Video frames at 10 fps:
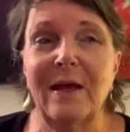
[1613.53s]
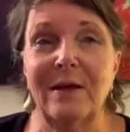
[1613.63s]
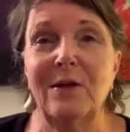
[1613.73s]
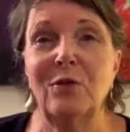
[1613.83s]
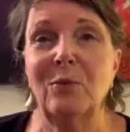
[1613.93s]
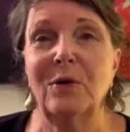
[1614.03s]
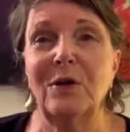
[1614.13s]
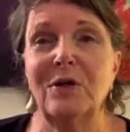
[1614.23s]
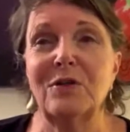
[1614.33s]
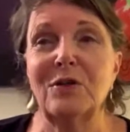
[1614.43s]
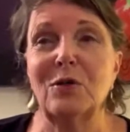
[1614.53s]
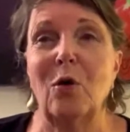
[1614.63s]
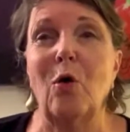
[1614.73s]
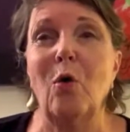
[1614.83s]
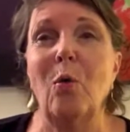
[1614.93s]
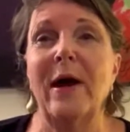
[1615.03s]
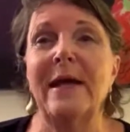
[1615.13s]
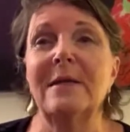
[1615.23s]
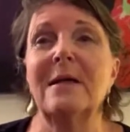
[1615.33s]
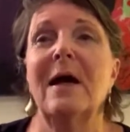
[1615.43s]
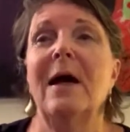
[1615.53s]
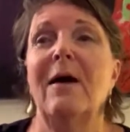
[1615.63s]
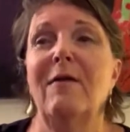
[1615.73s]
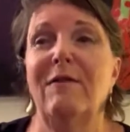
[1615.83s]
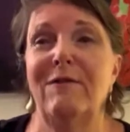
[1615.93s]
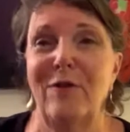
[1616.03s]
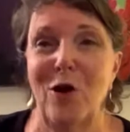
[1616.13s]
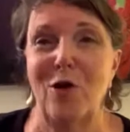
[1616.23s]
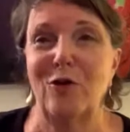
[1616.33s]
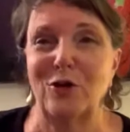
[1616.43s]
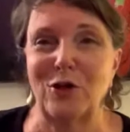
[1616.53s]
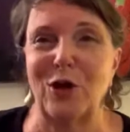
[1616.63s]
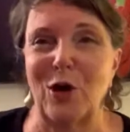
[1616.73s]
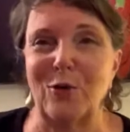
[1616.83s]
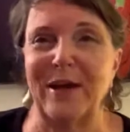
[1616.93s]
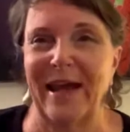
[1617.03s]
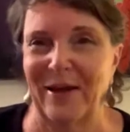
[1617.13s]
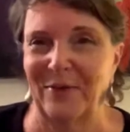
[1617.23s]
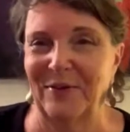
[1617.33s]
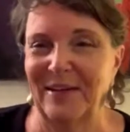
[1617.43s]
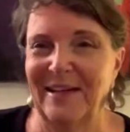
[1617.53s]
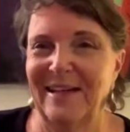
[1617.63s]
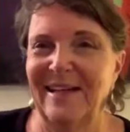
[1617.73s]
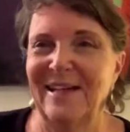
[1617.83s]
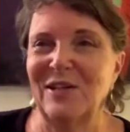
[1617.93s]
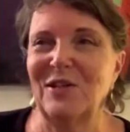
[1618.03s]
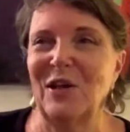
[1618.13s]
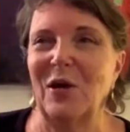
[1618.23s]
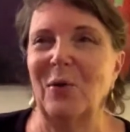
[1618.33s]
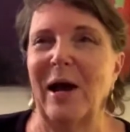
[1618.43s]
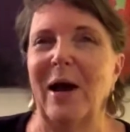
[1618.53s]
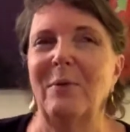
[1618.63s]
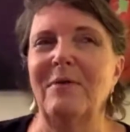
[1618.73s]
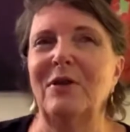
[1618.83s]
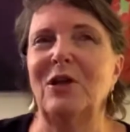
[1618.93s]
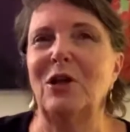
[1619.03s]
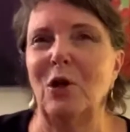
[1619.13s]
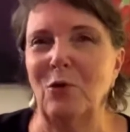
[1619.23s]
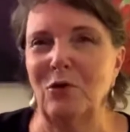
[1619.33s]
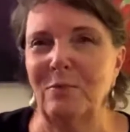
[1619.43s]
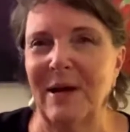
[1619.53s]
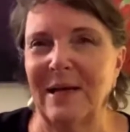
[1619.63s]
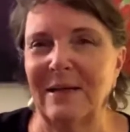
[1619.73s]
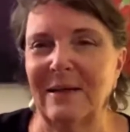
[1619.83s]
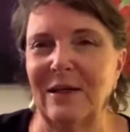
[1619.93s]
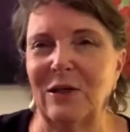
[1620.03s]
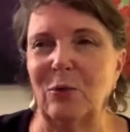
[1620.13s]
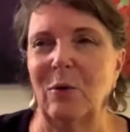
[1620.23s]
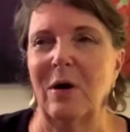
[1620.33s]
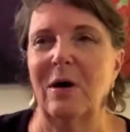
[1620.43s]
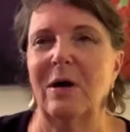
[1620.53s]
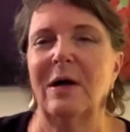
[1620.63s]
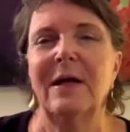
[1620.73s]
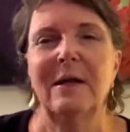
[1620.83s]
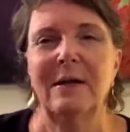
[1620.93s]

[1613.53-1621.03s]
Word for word: In other words, there's always further to go down so, however low you might think you are,